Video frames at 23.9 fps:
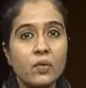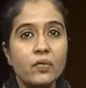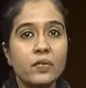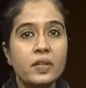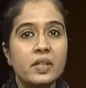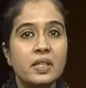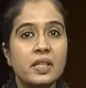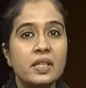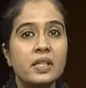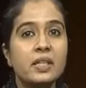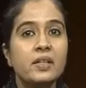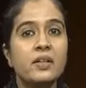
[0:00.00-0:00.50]

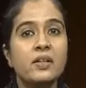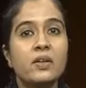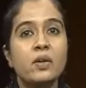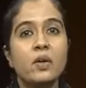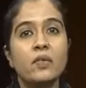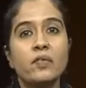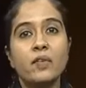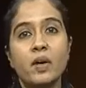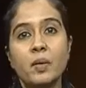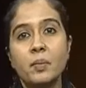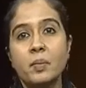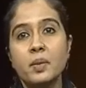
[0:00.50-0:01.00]
degree
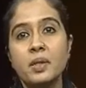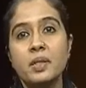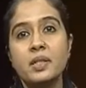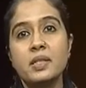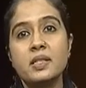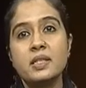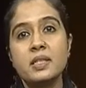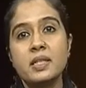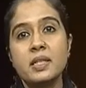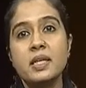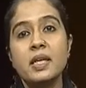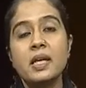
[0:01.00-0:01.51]
of
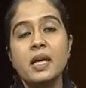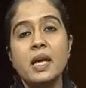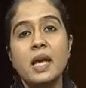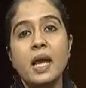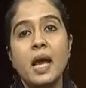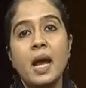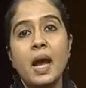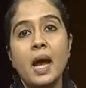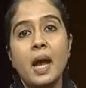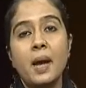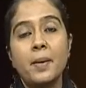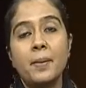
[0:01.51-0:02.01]
ability
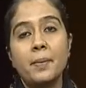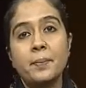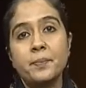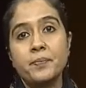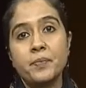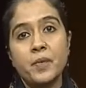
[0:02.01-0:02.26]
uh,